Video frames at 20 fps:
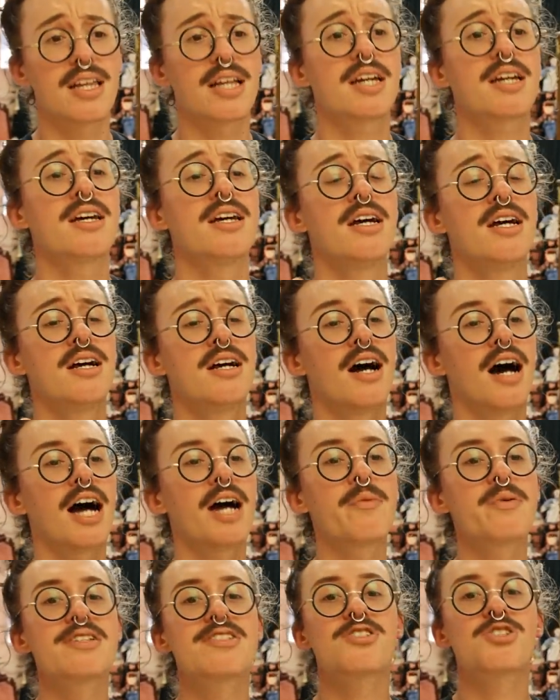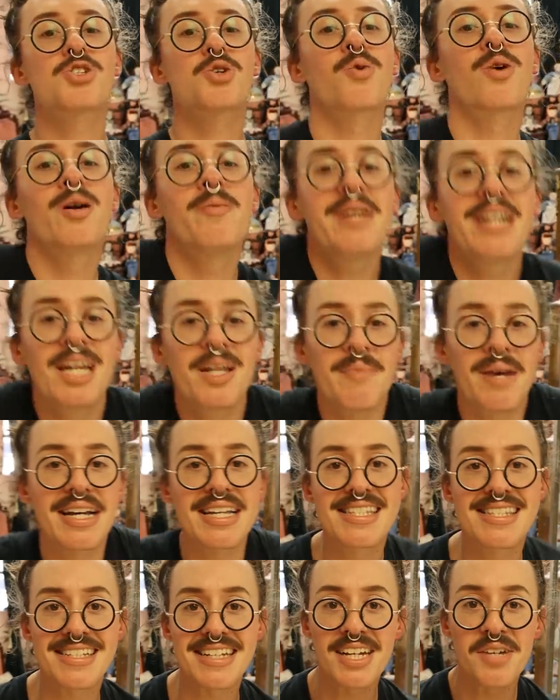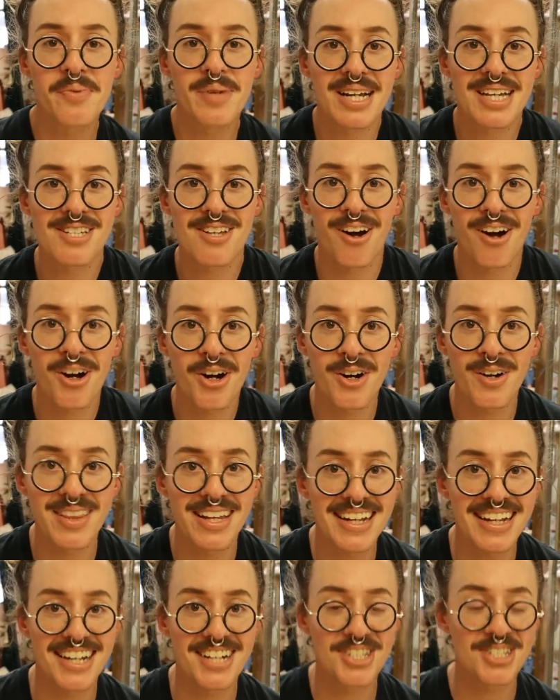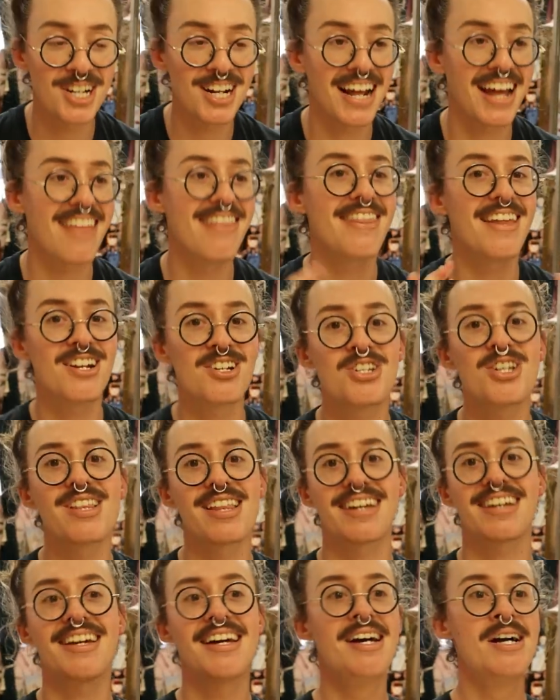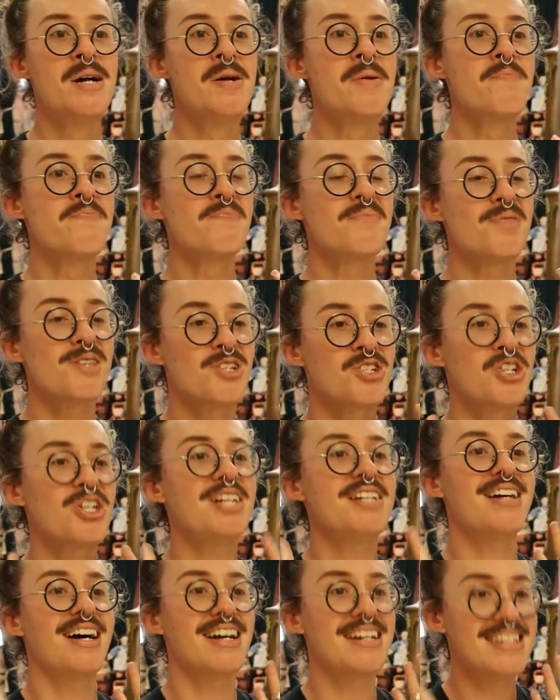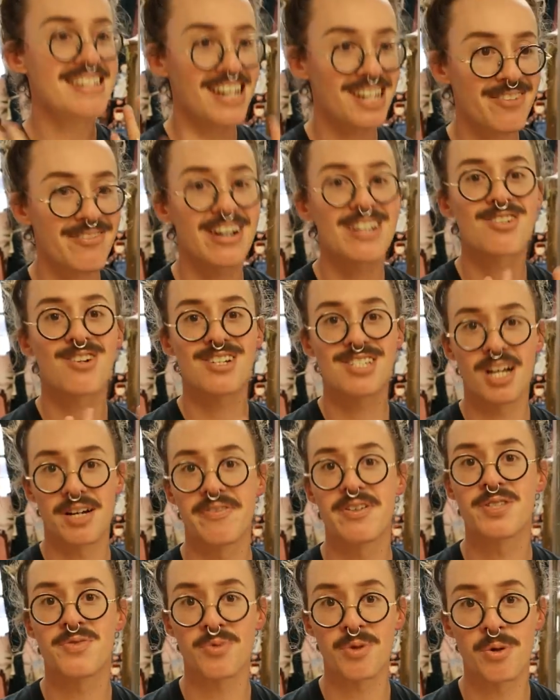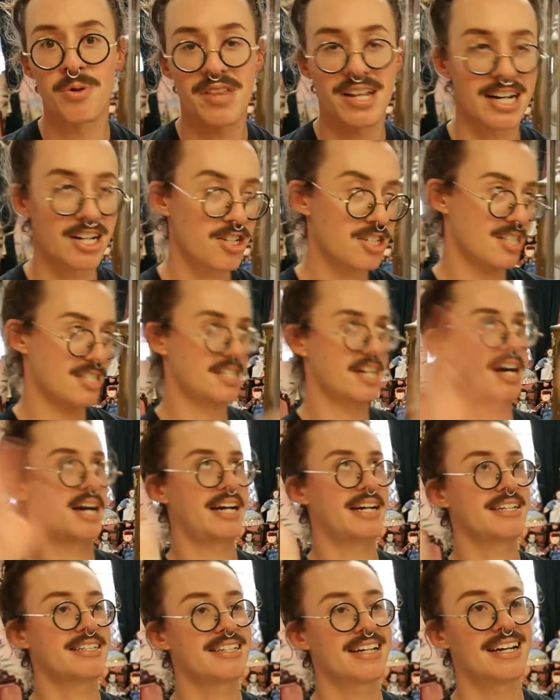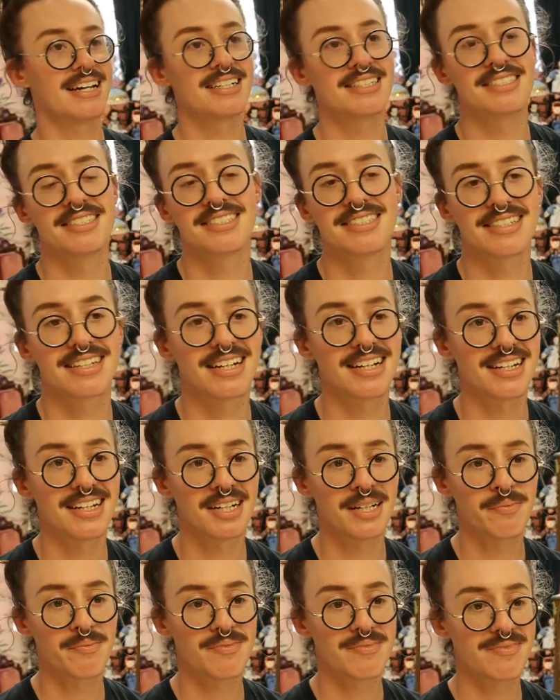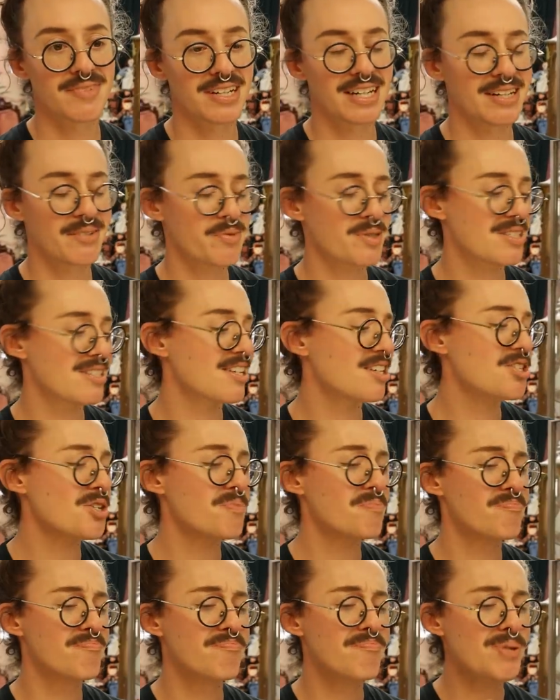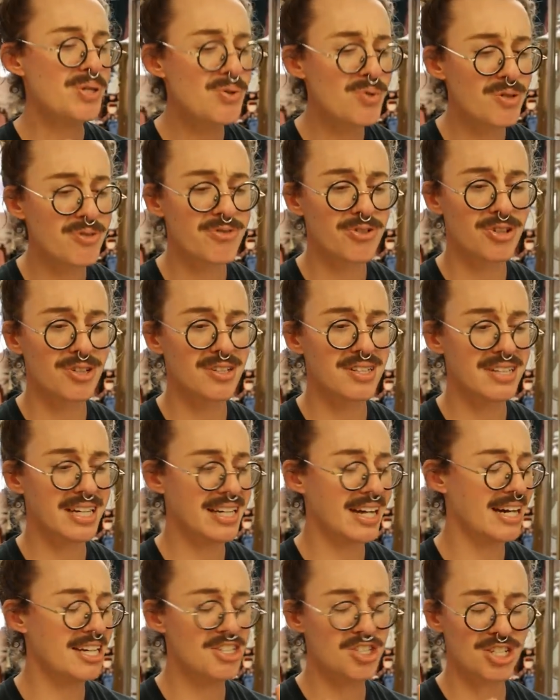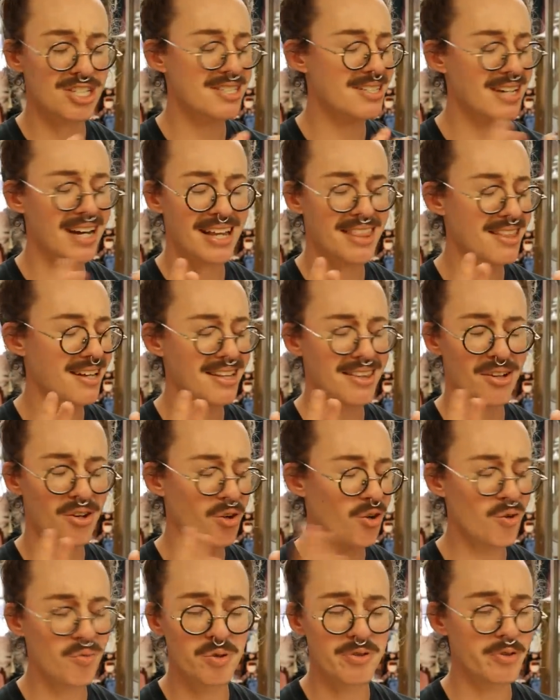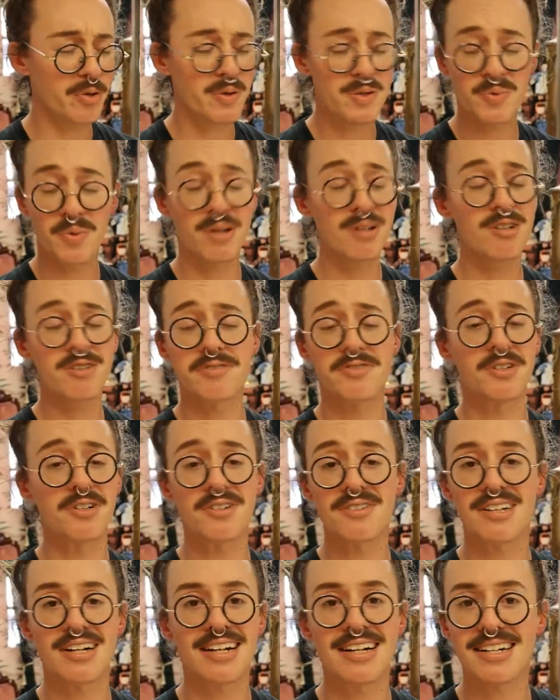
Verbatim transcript: Like and I was end. squirming in my seat when I saw her in the kitchen, and then she like she identifies herself as Ruth, and I just died. And um, it was such a beautiful, like, I just, I thought the whole movie was wonderful. Yeah.